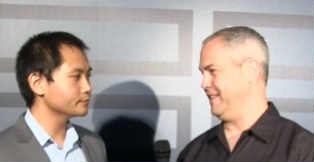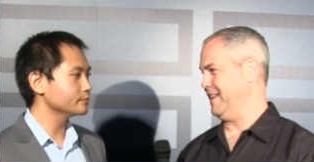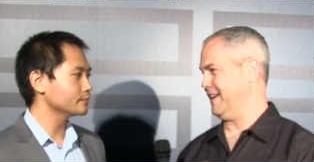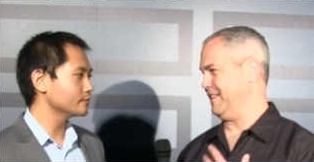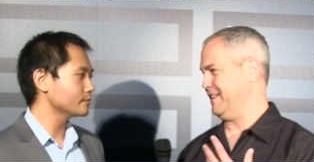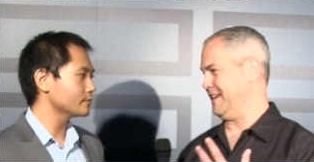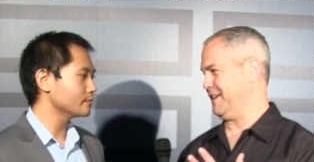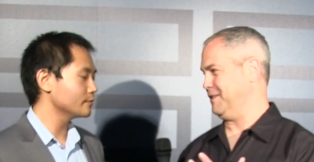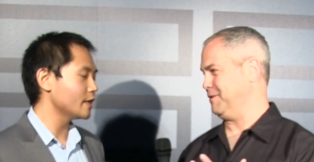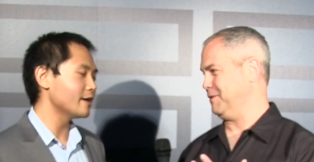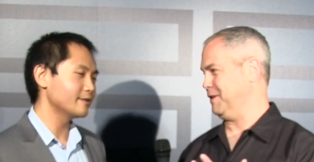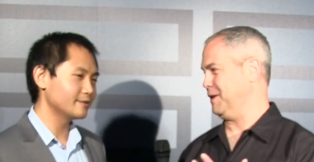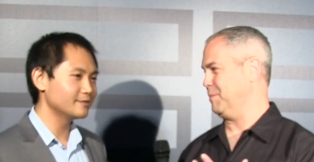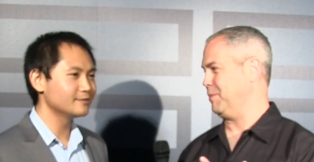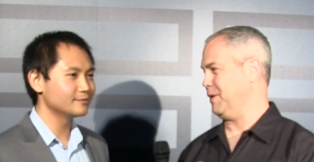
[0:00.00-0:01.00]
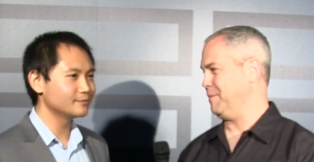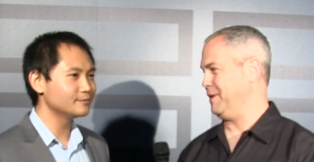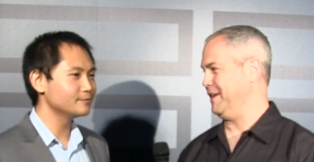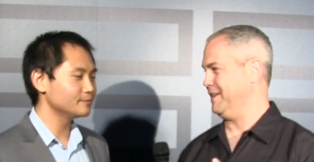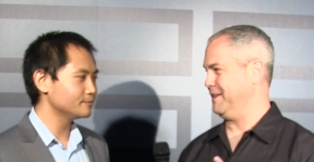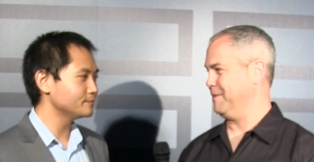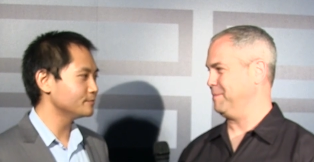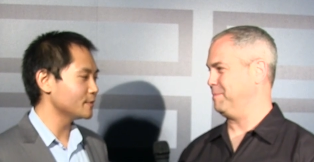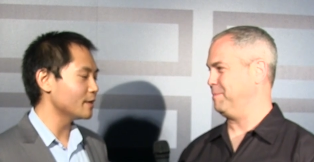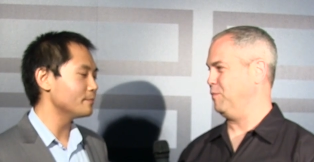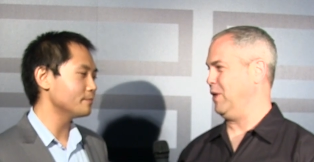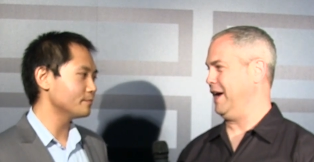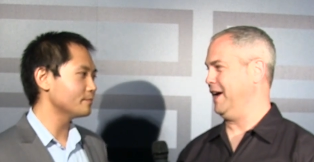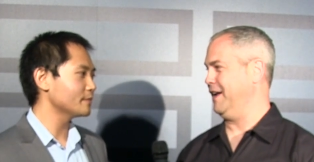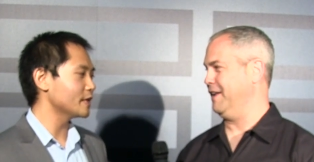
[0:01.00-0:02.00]
Speaker 1: that could do the deployment. Yeah.
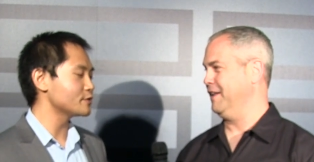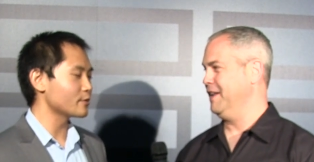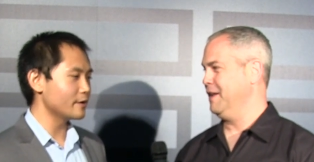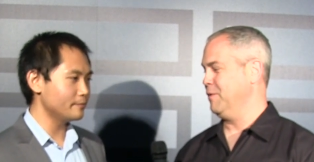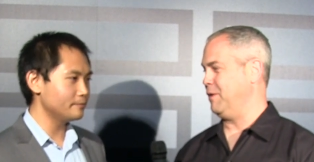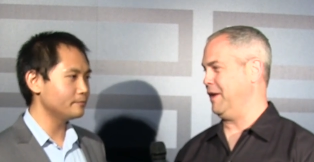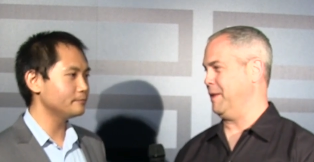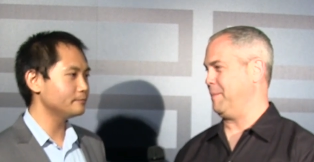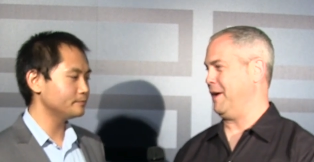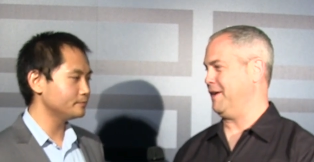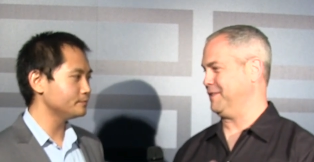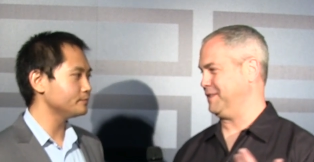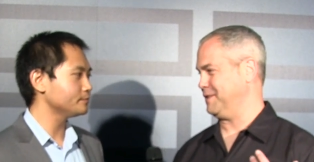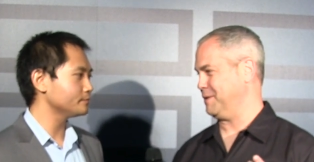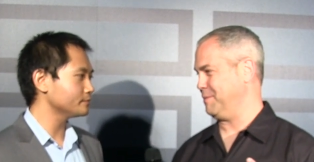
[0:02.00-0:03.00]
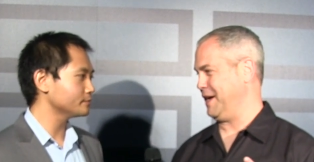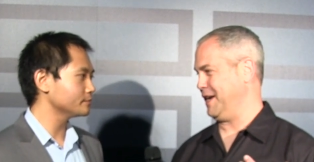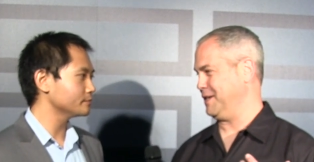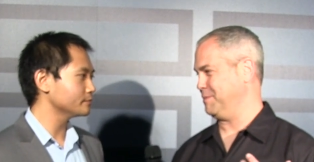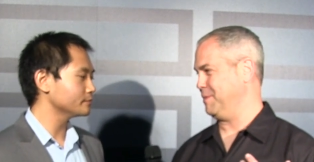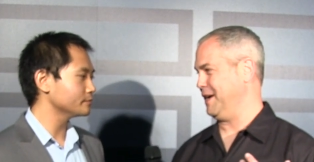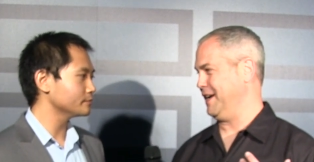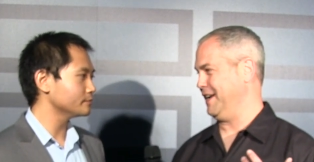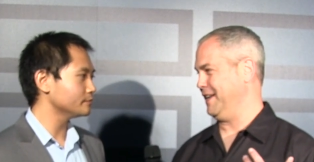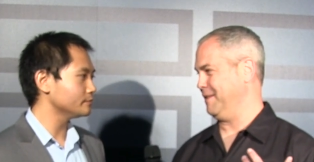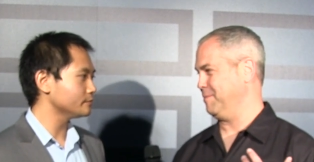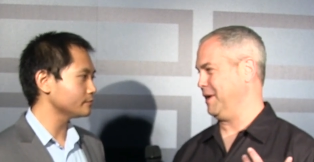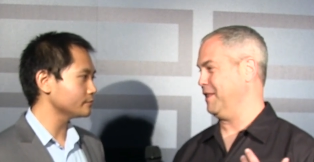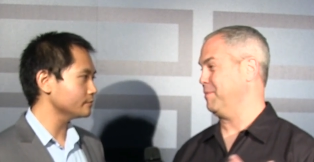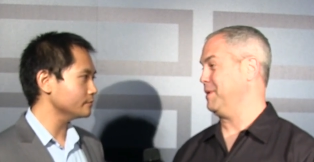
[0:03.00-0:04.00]
Well, that's right. While the policies are managed by
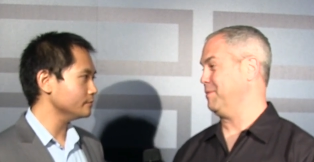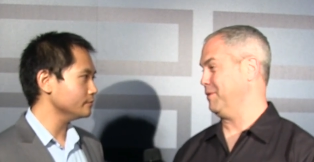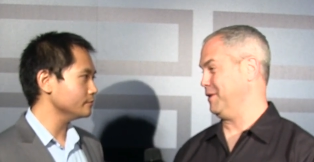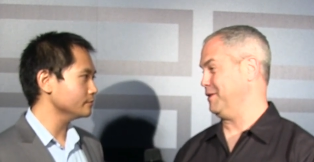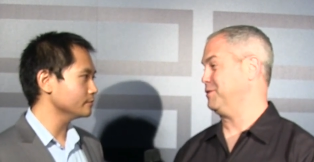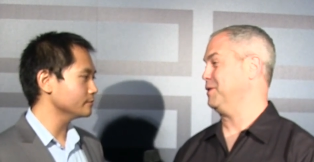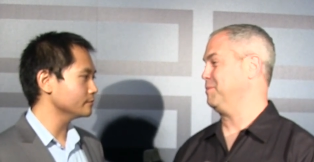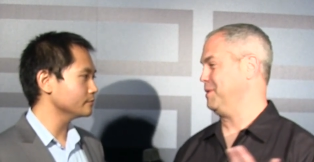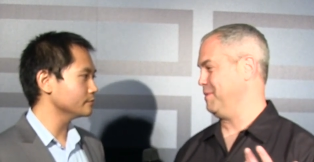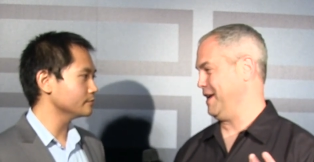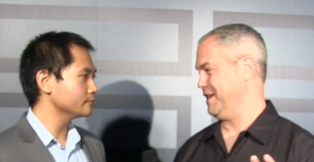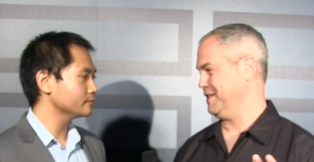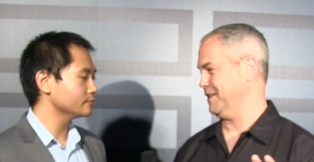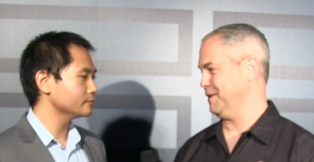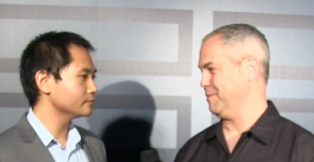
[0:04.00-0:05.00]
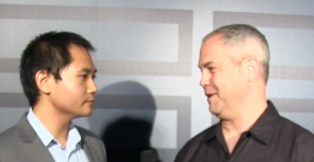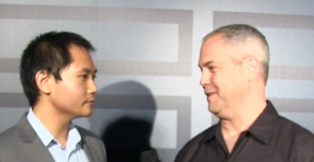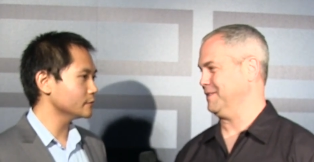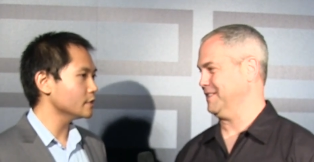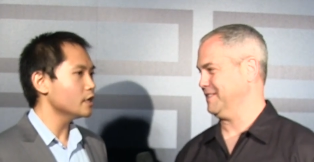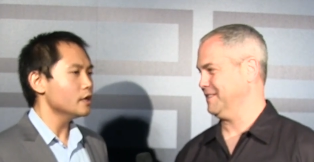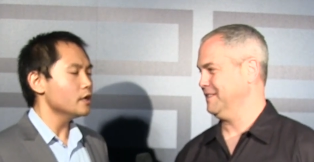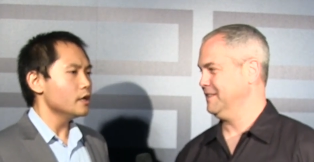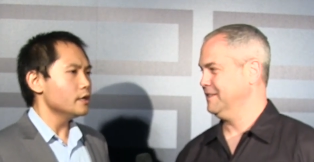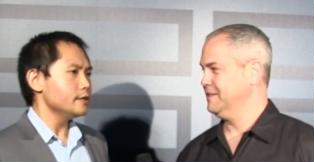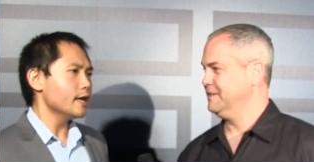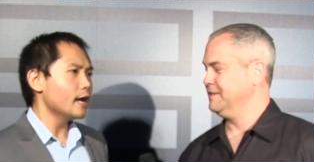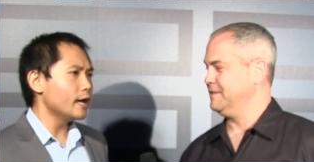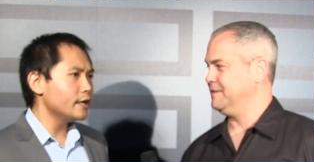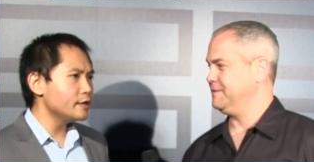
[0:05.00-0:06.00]
the people that should be managing the policies.
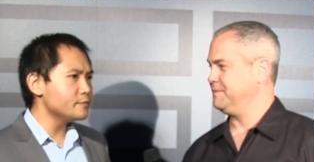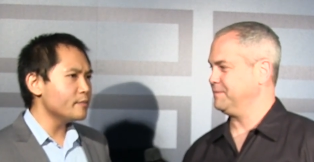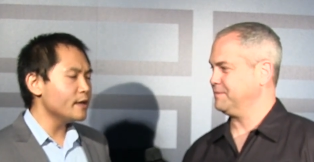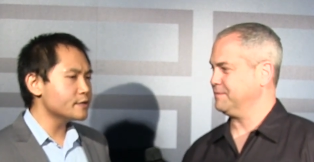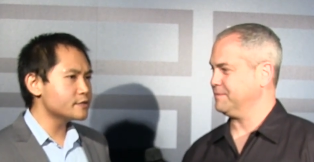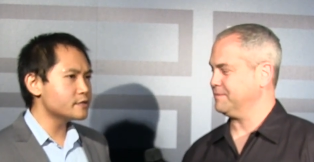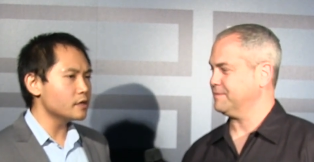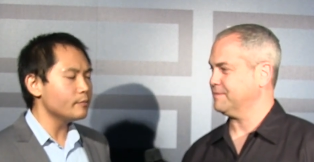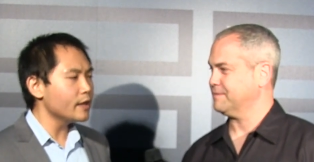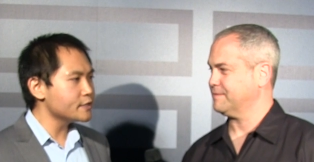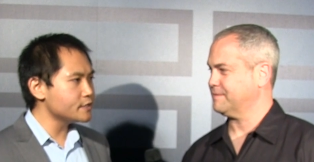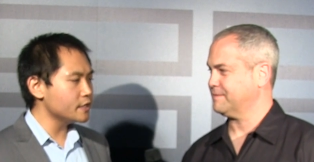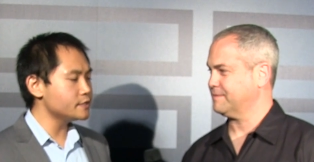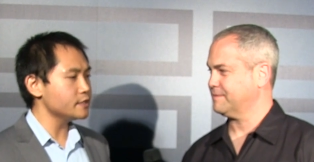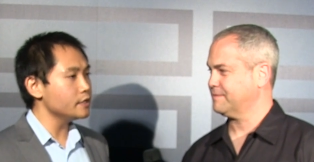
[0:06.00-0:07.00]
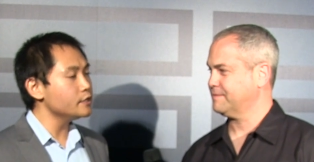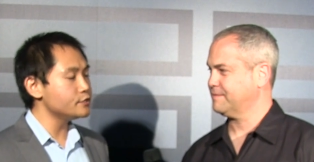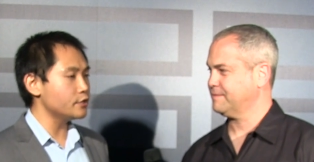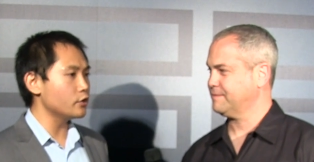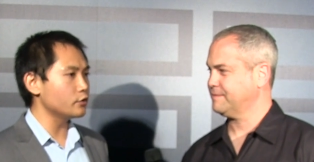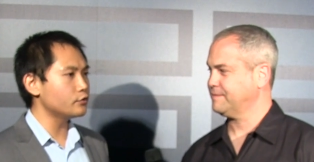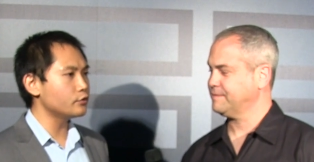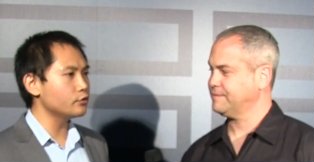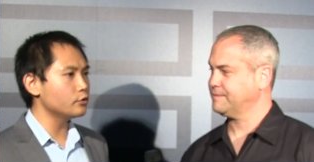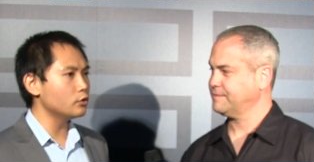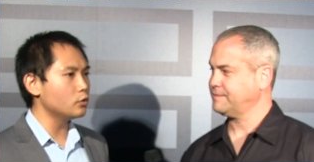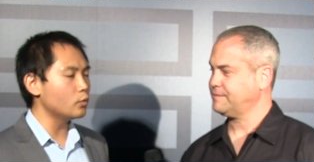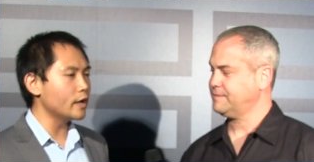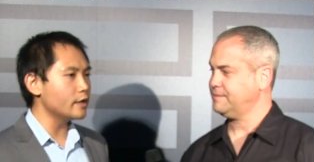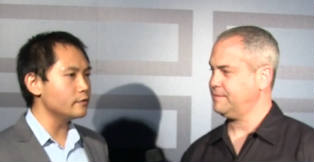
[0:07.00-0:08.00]
Speaker 2: Yeah, and it makes things easier
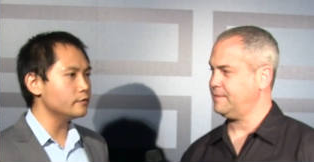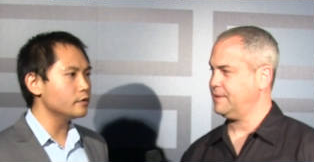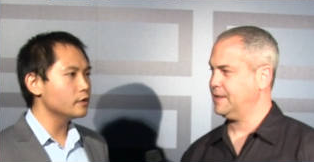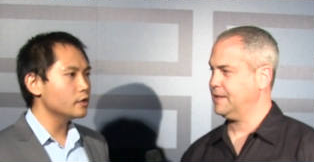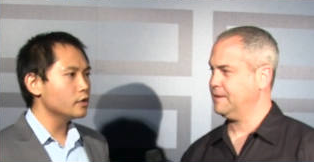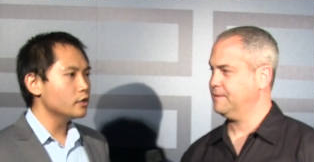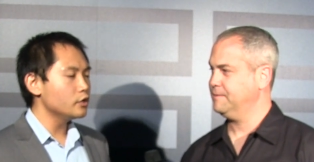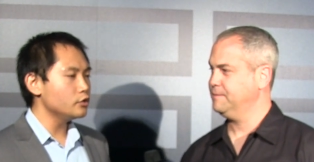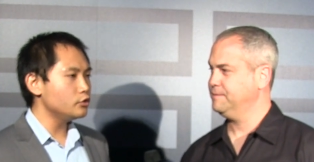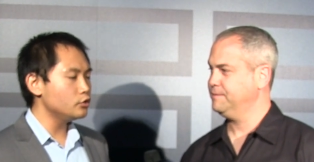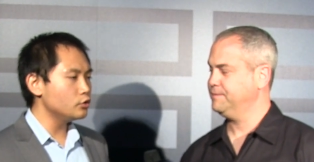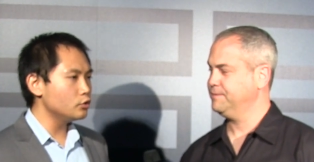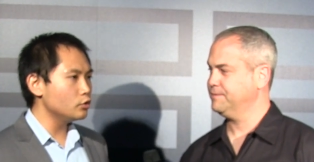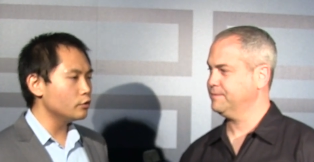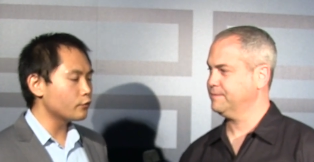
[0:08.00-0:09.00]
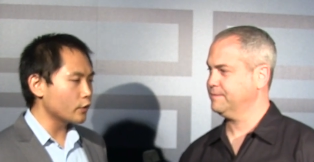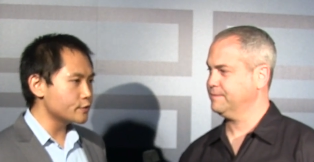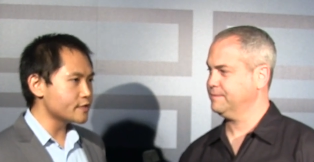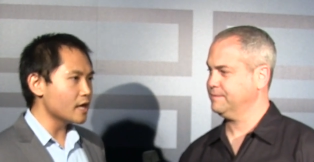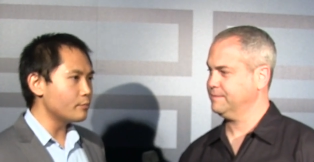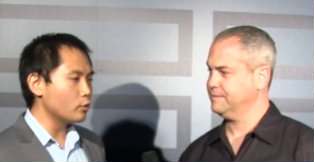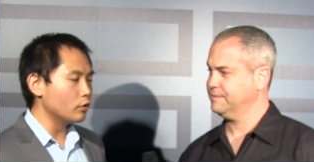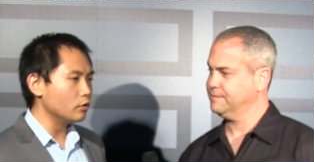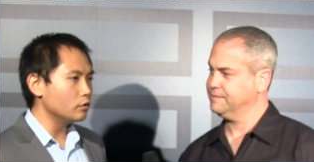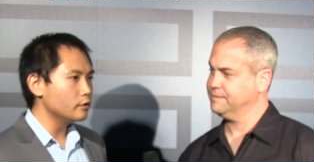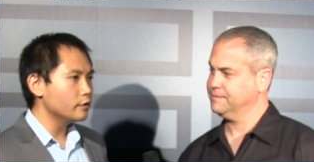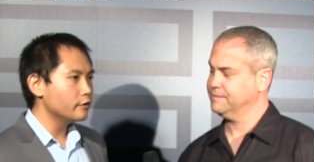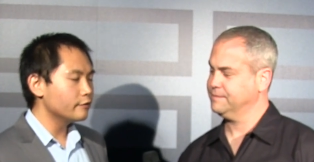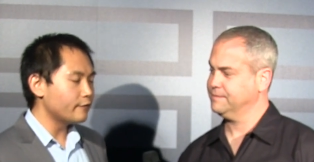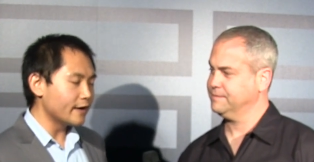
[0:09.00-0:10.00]
too when you, for example,
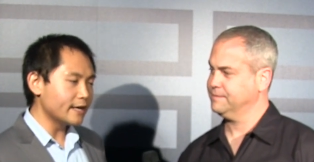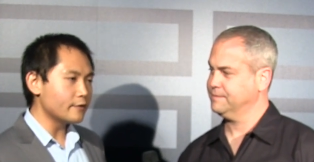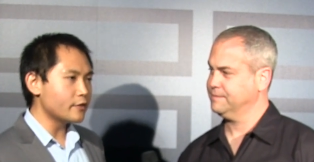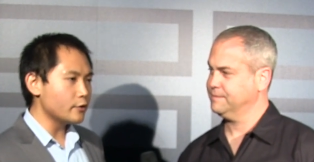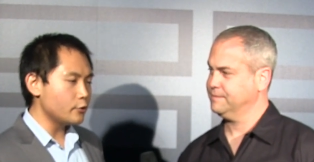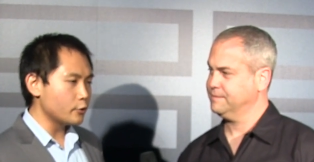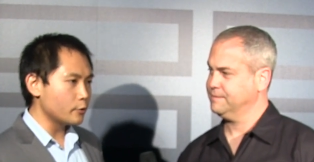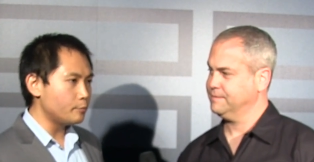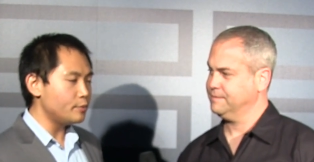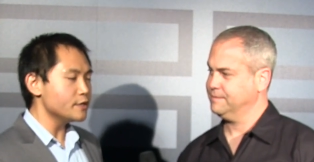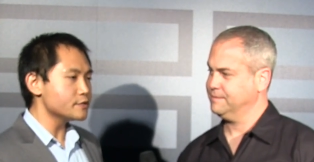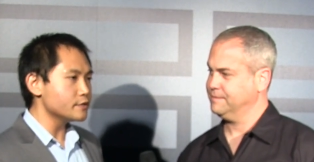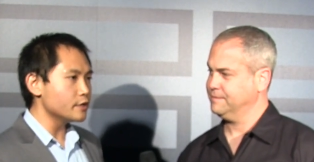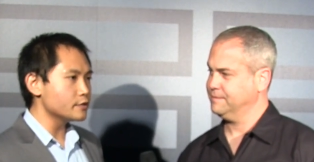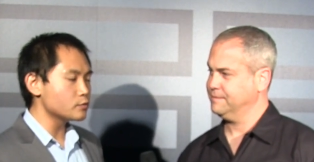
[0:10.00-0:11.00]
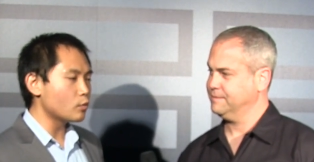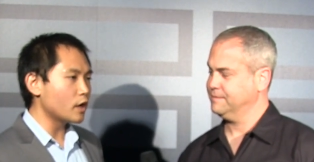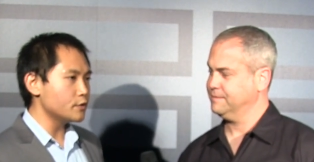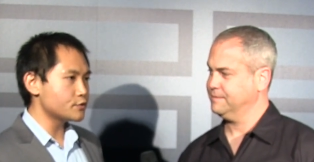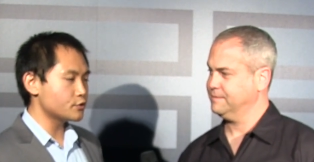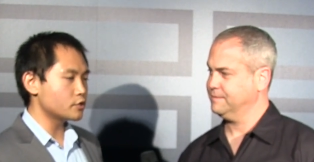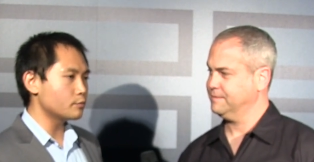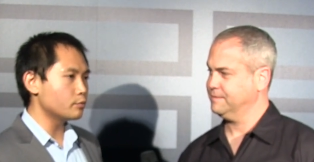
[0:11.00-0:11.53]
find out that your business wants to